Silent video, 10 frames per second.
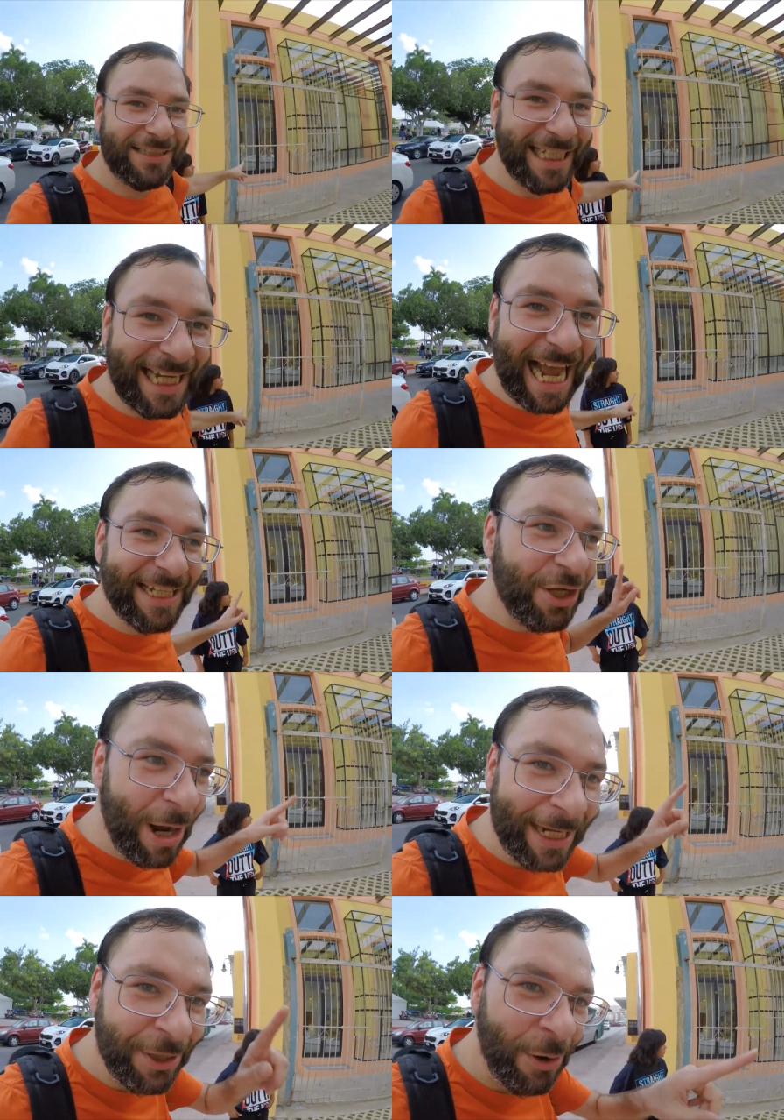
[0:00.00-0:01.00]
See, I knew
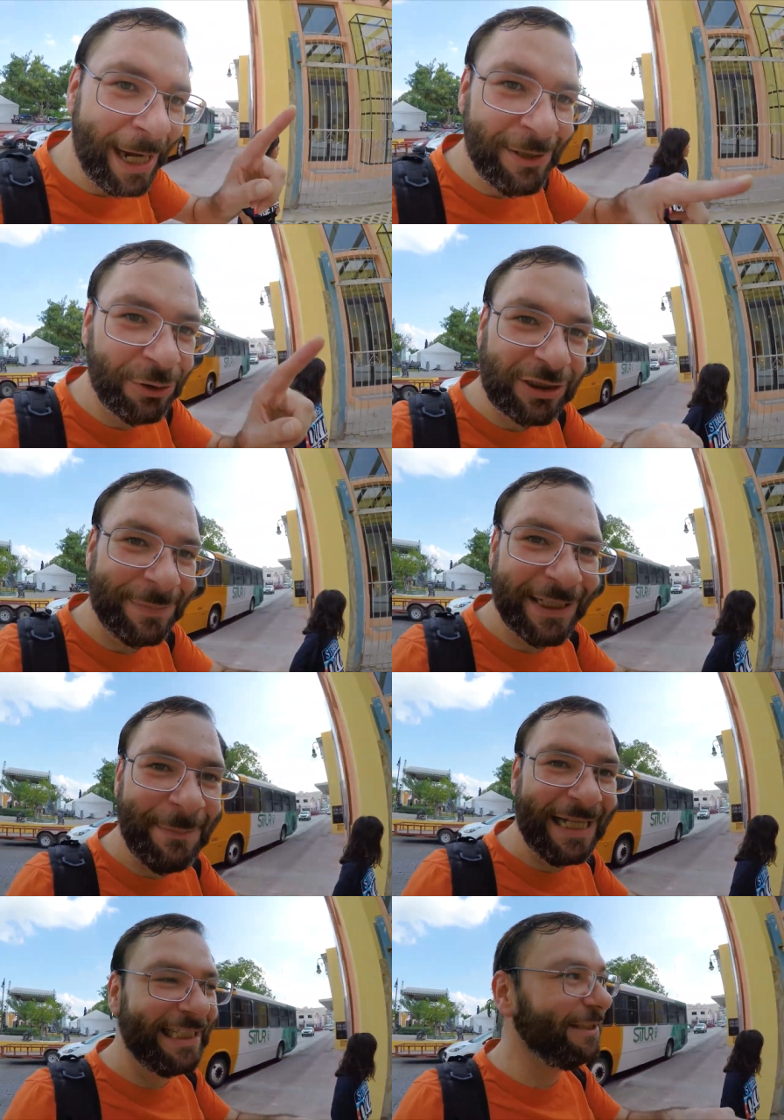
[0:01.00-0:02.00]
I knew I know something about